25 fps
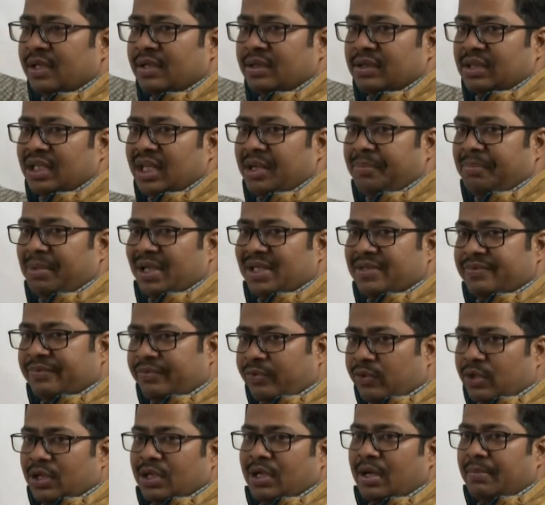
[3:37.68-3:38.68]
3 plus
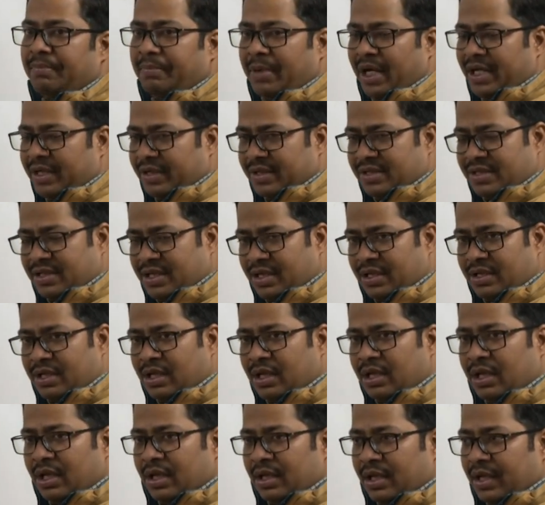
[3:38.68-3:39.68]
4 combined state.
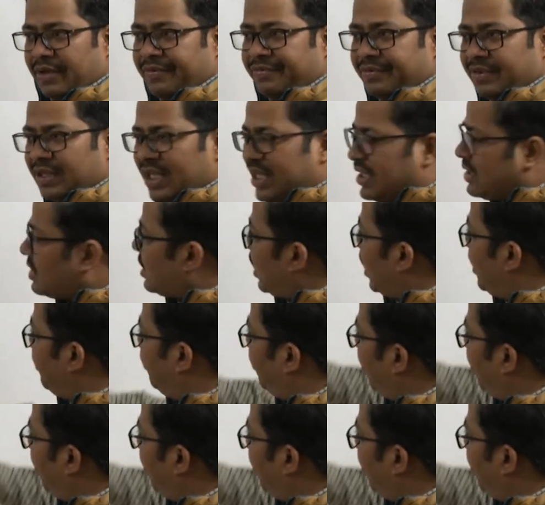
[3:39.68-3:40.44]
If this type